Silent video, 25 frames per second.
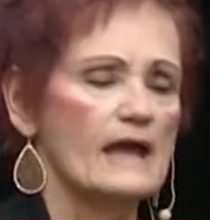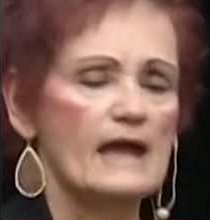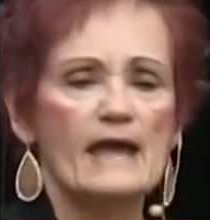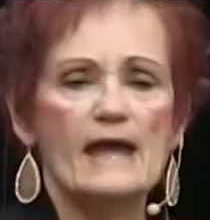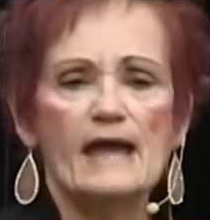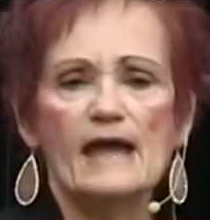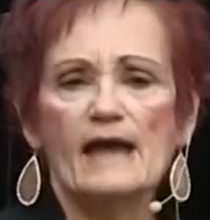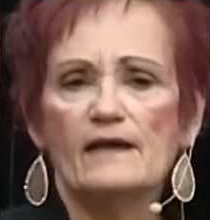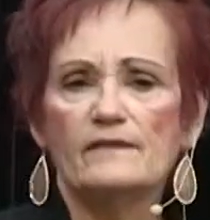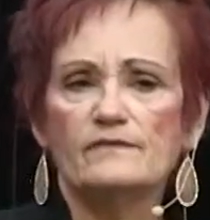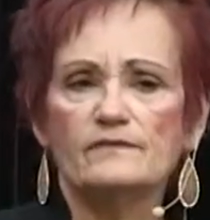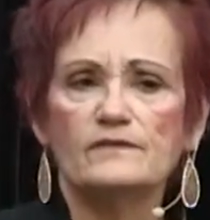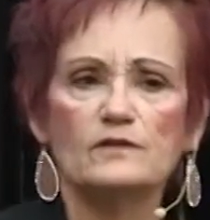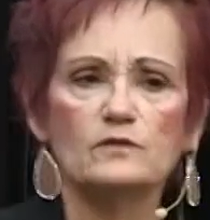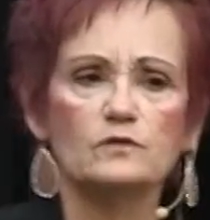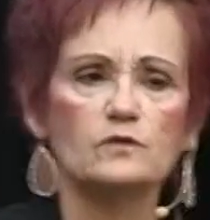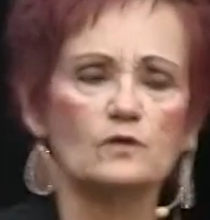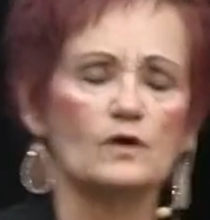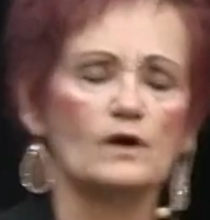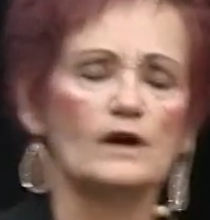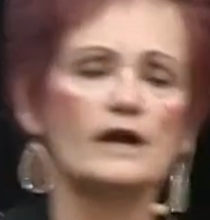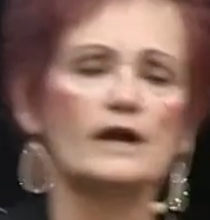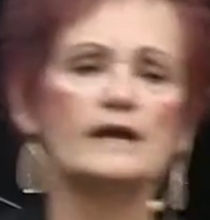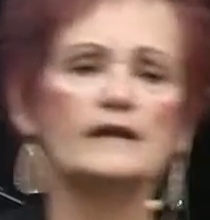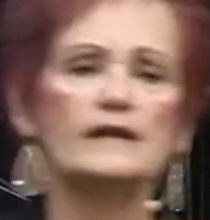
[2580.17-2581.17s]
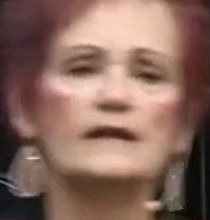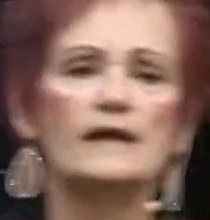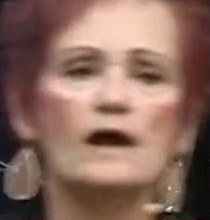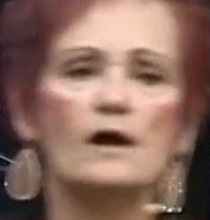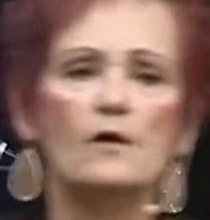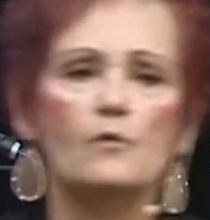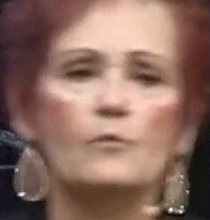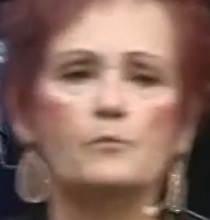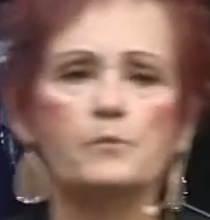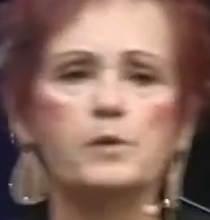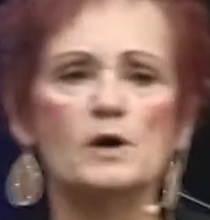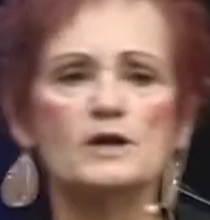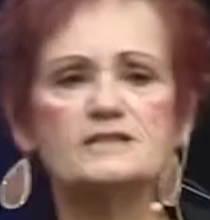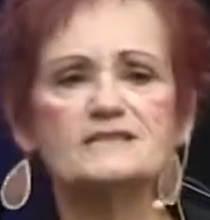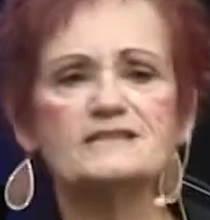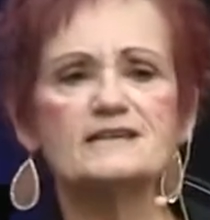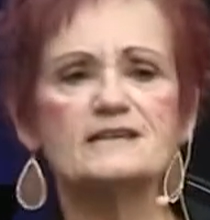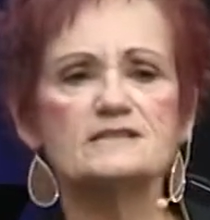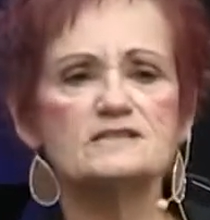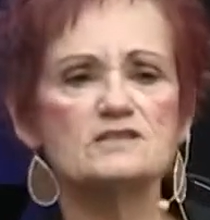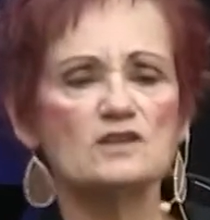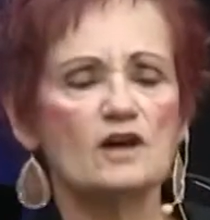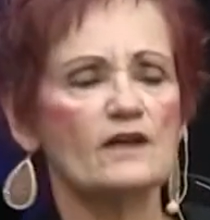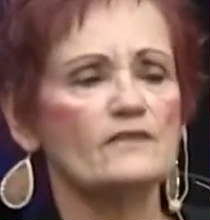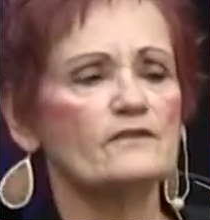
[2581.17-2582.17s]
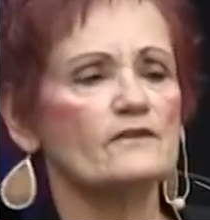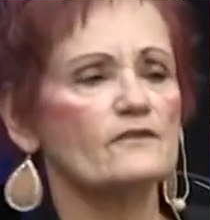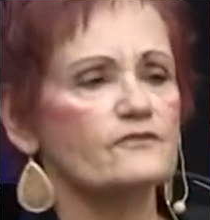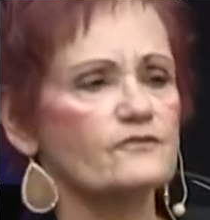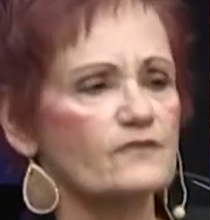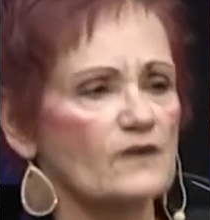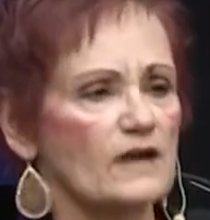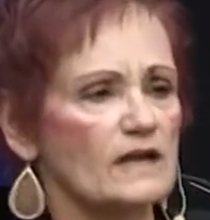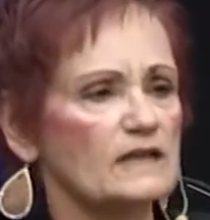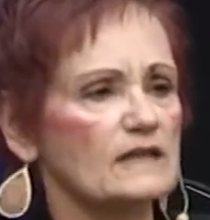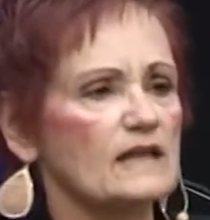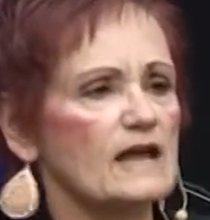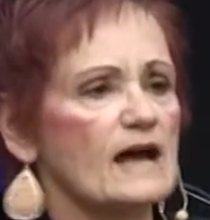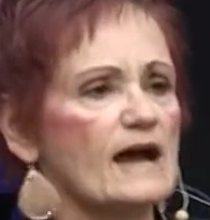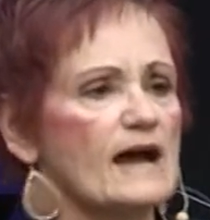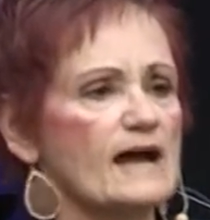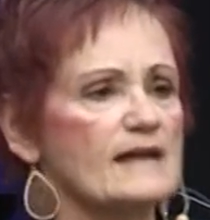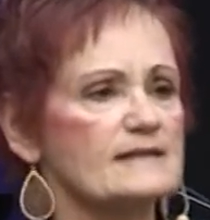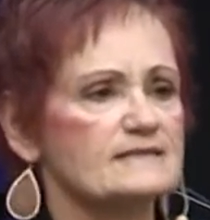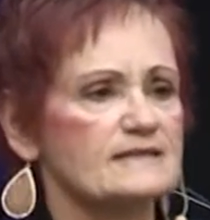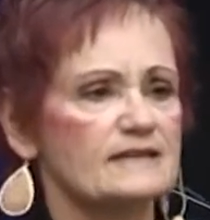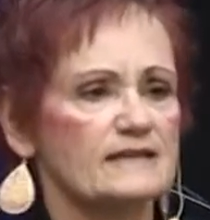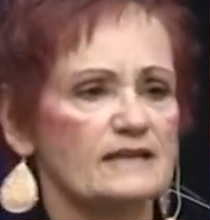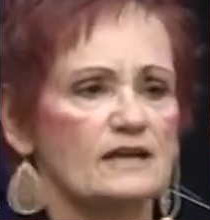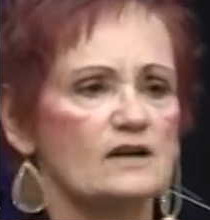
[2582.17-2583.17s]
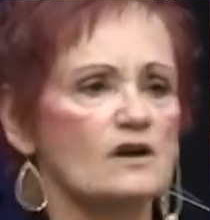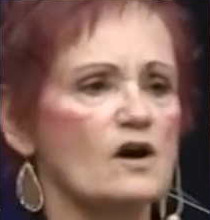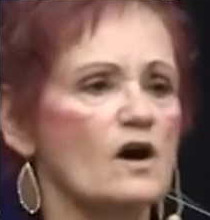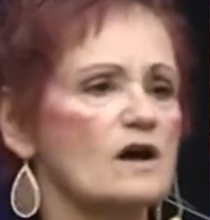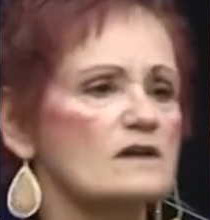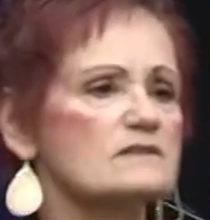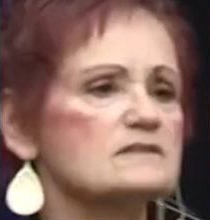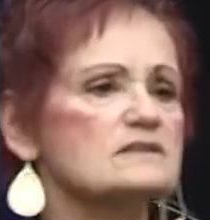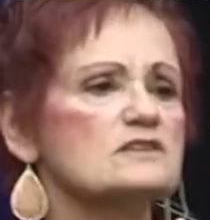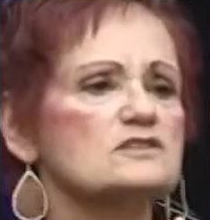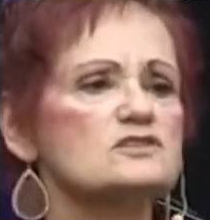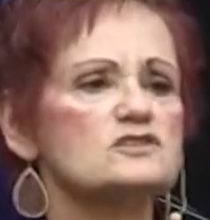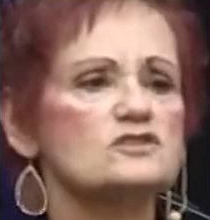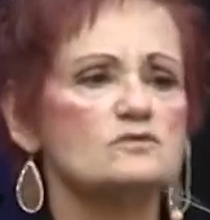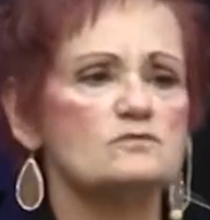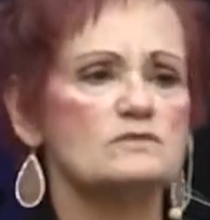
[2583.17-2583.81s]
And the Lord puts us on the front lines and he calls us to